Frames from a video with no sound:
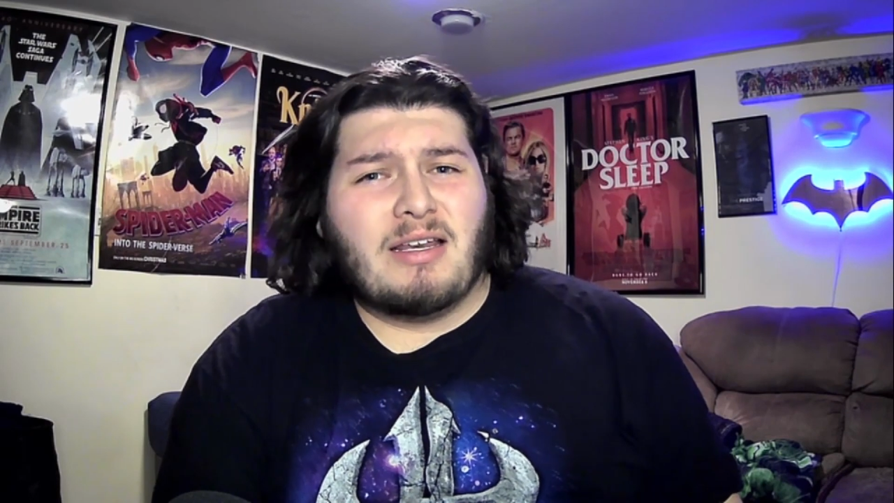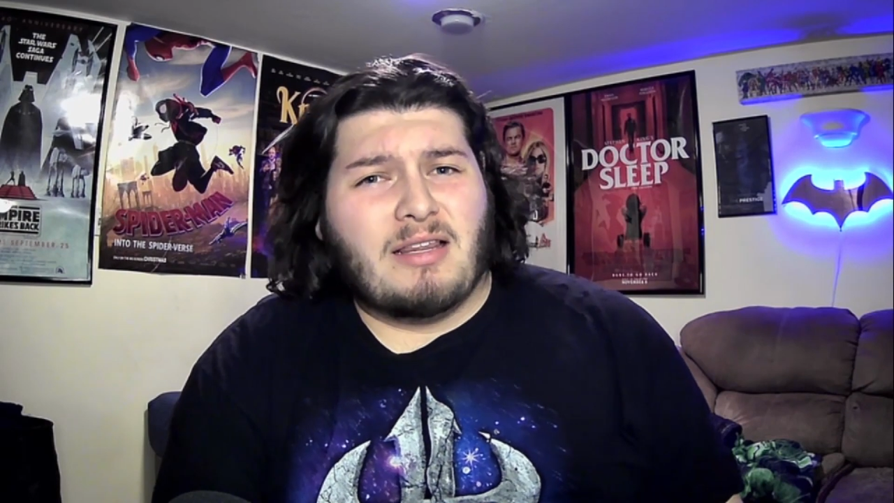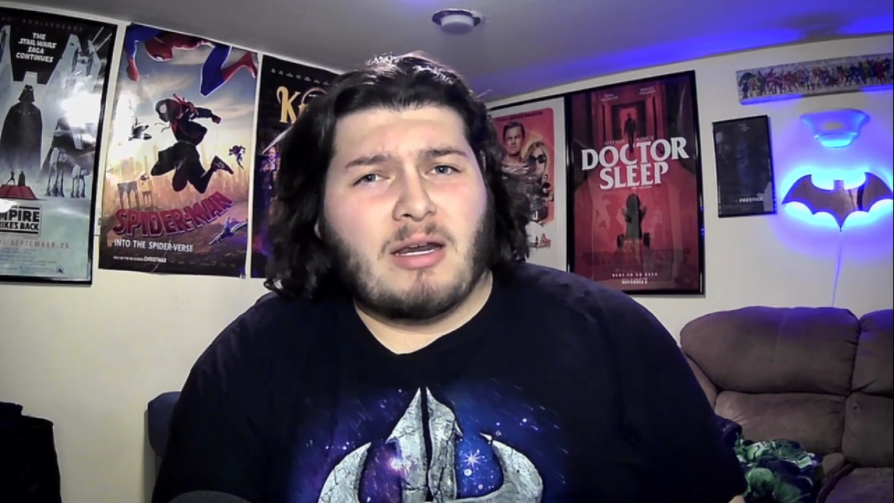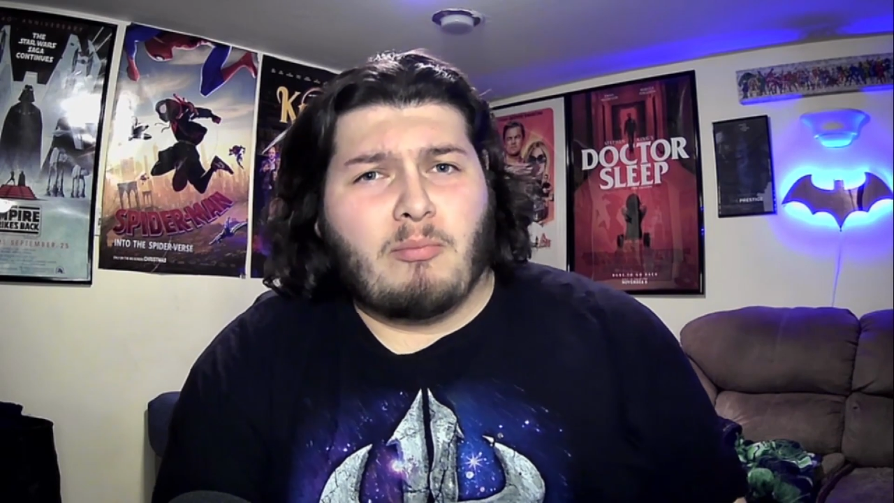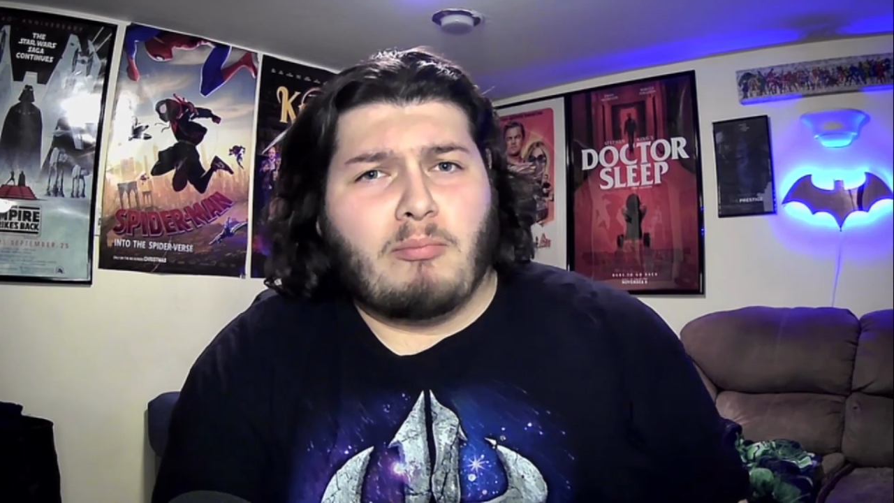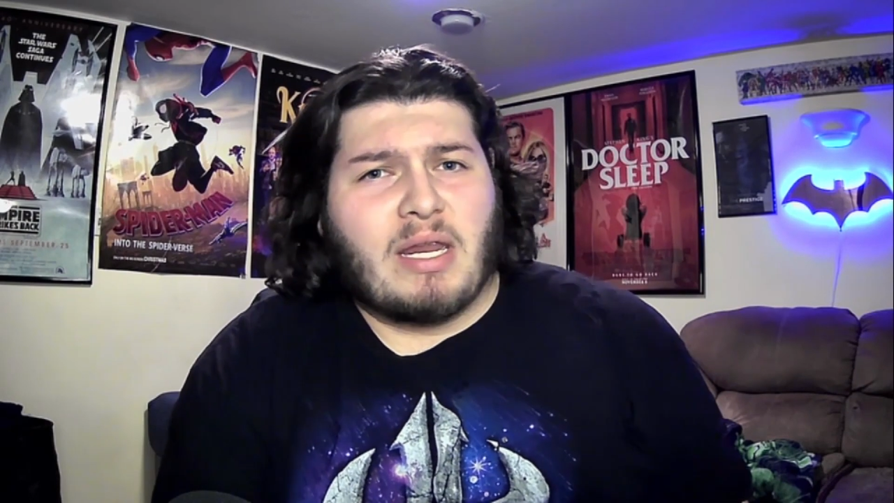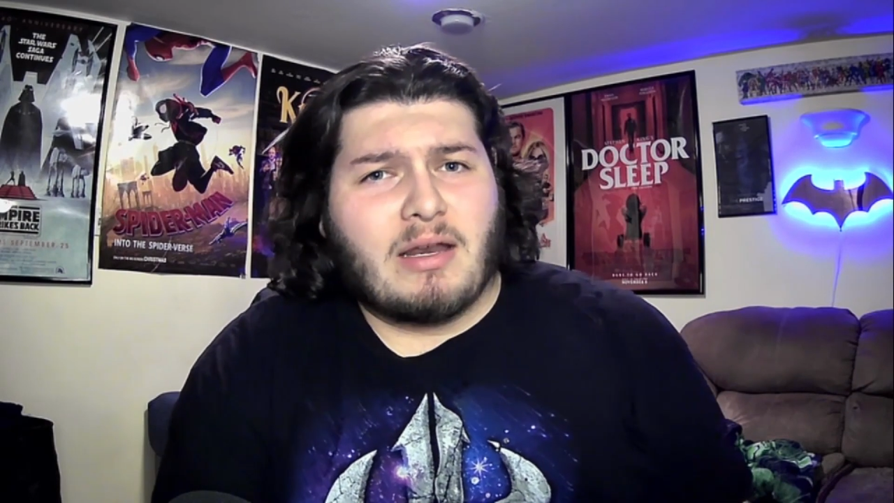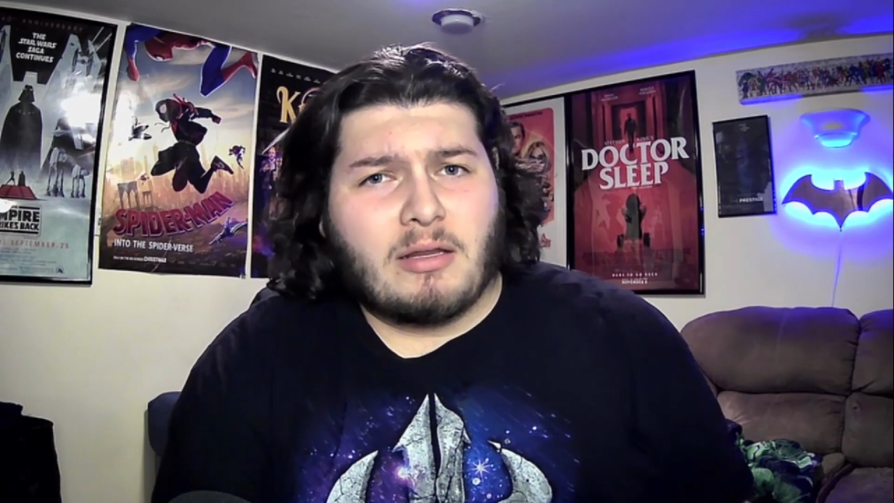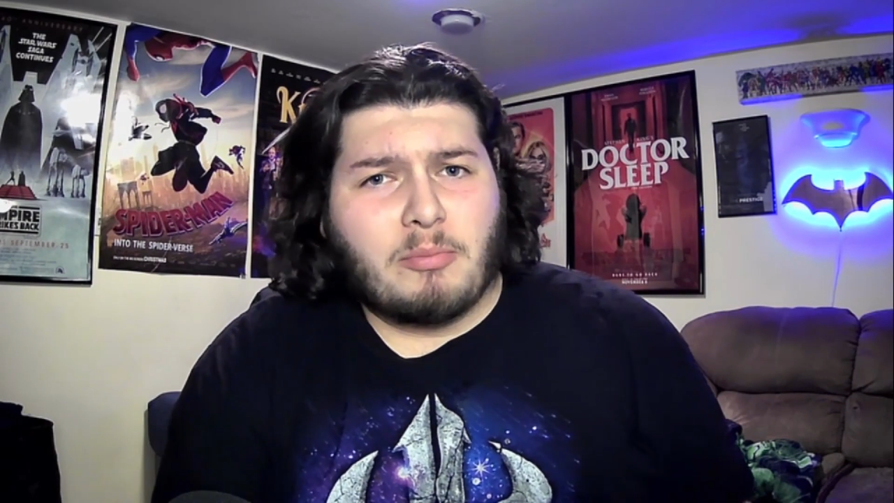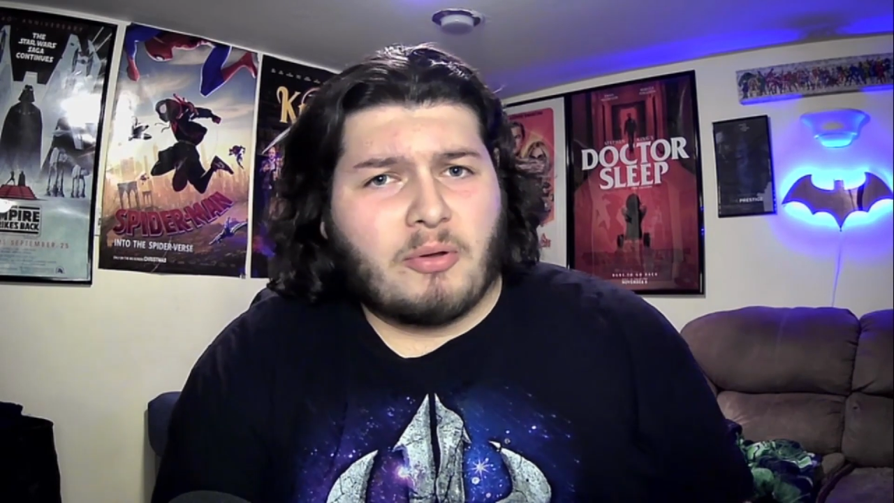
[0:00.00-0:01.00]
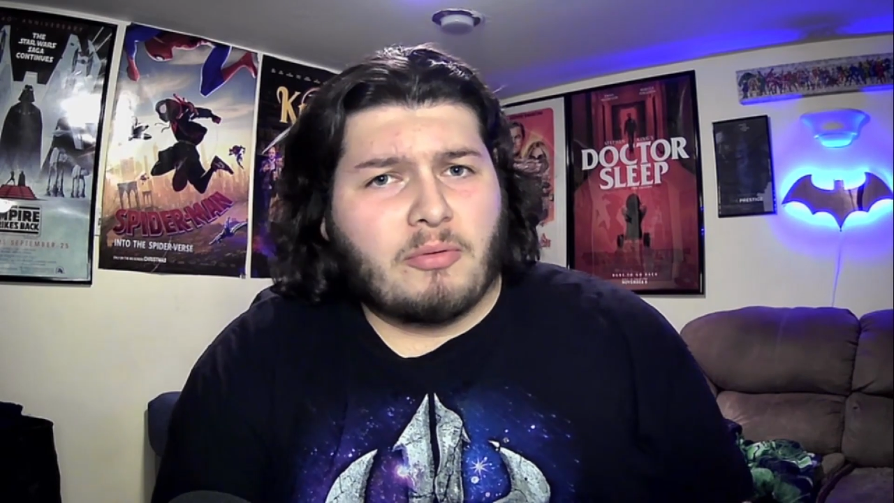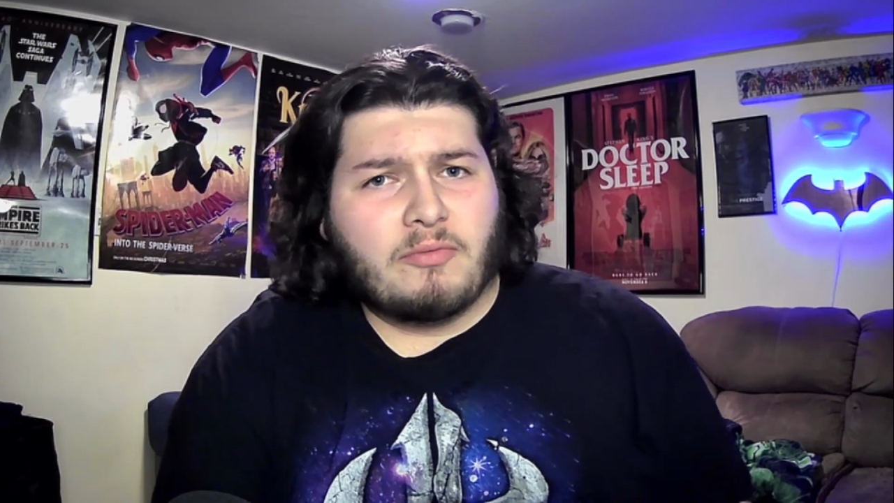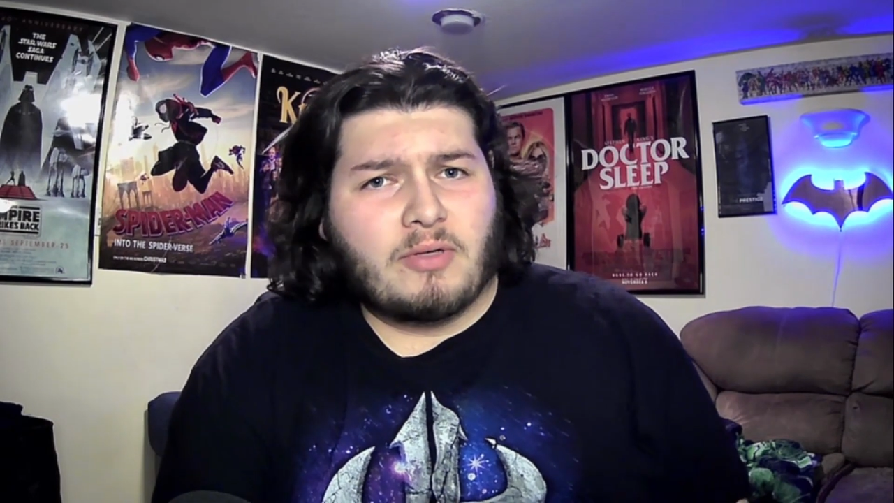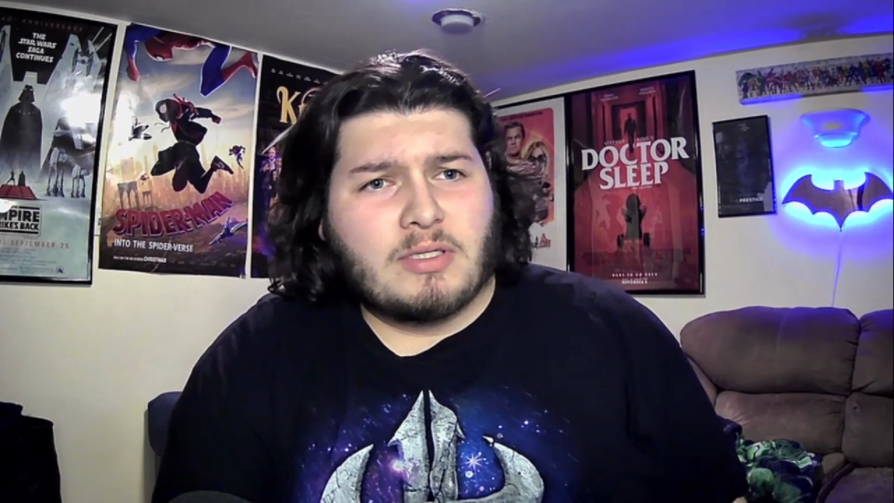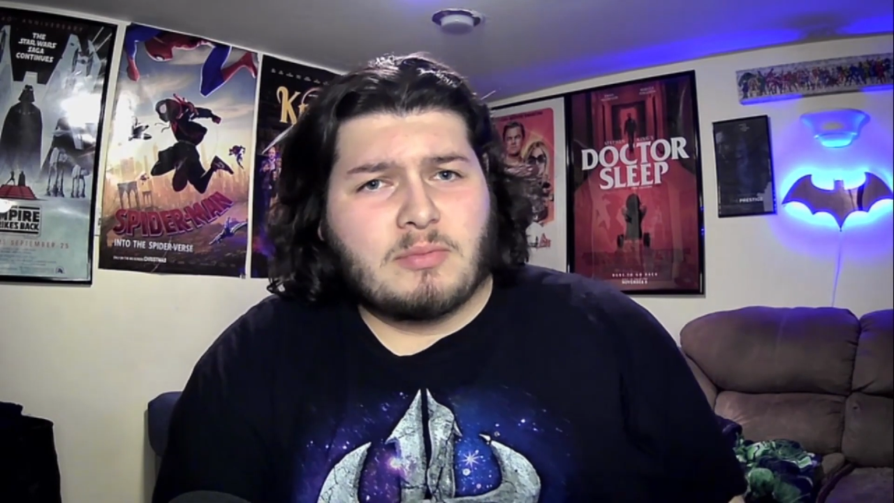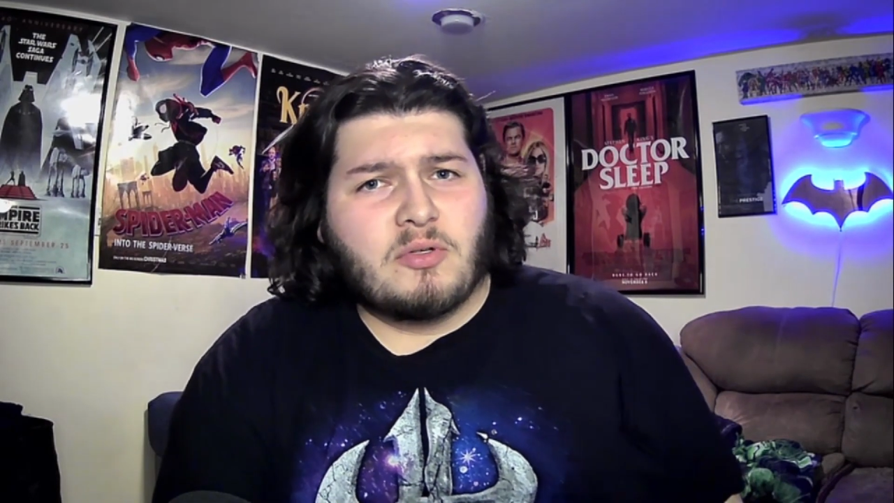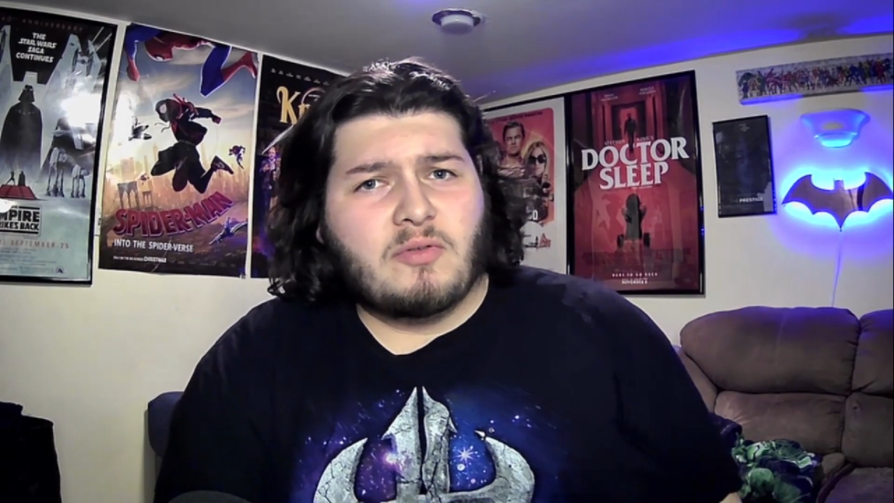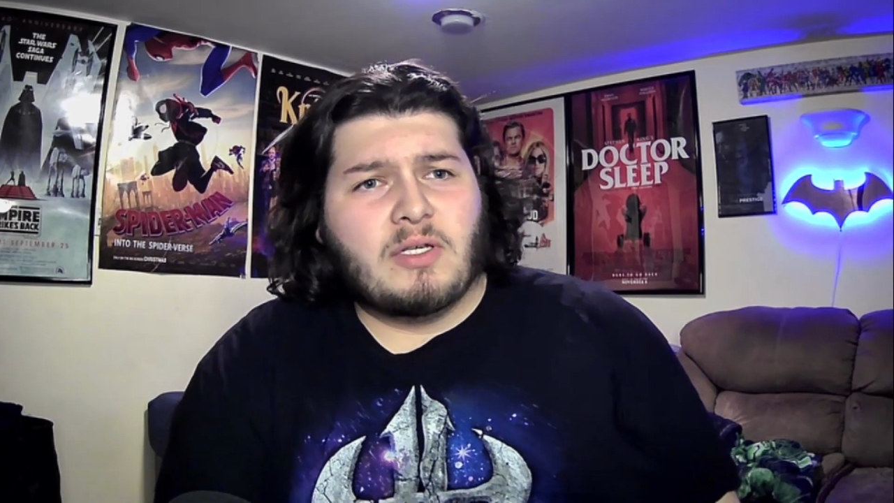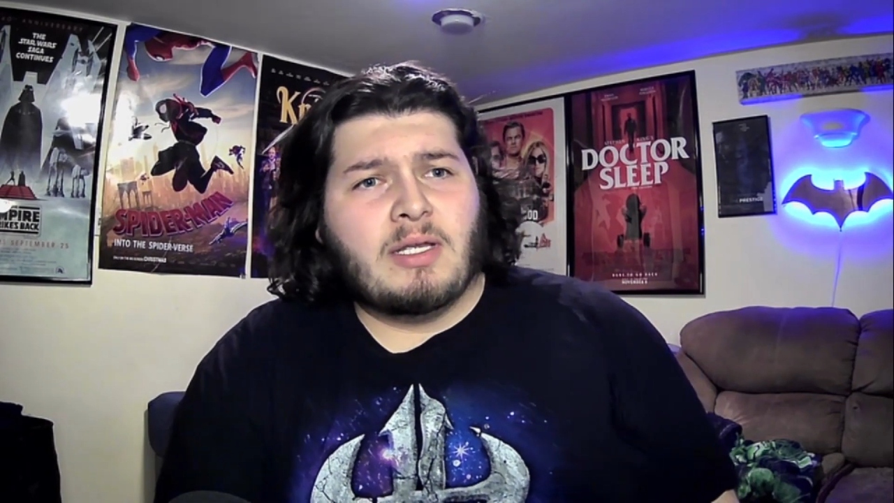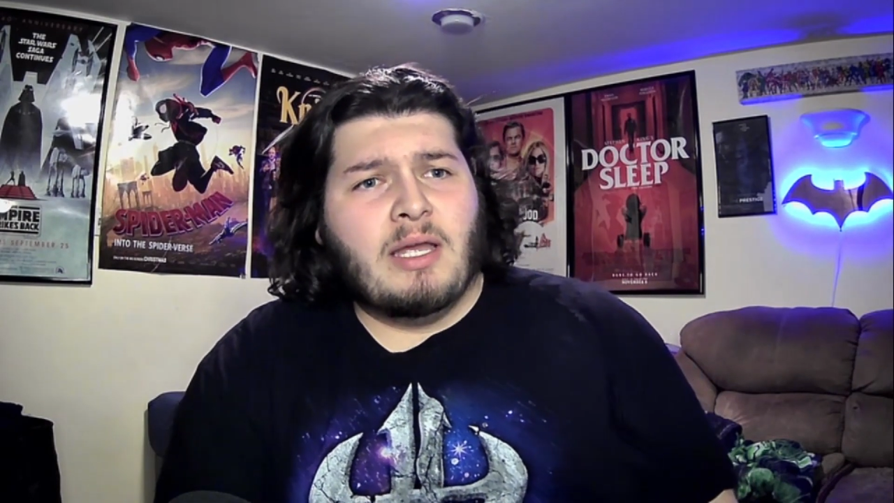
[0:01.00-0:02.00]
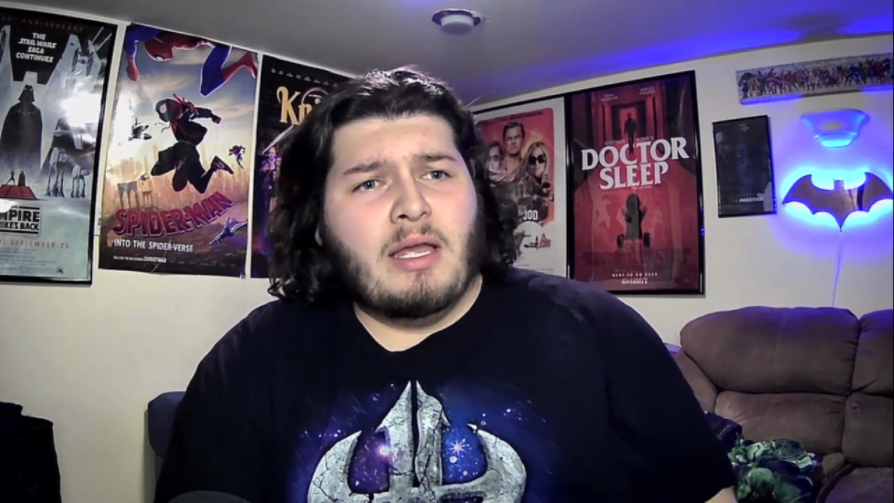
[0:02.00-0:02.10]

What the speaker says: a lot of meat on the bone for this movie.